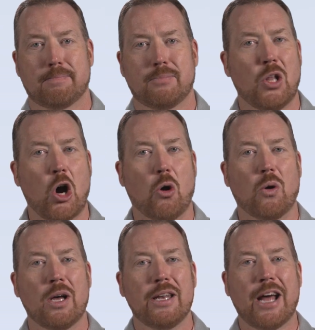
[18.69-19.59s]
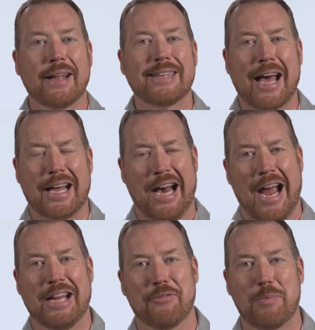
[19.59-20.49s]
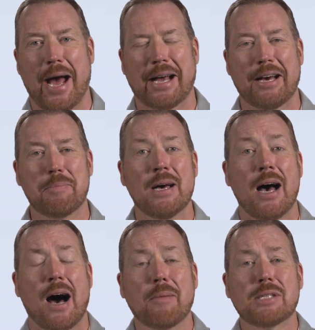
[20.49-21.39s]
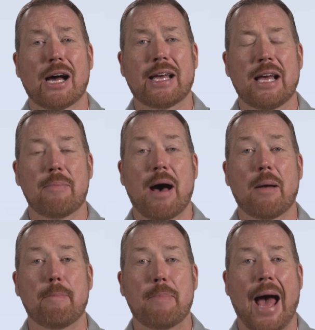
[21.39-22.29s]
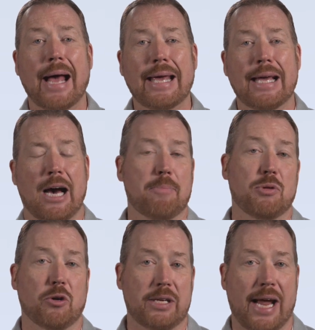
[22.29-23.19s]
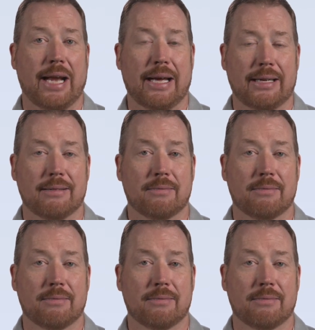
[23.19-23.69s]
No, not that kind of backup. I'm talking about backing up your data.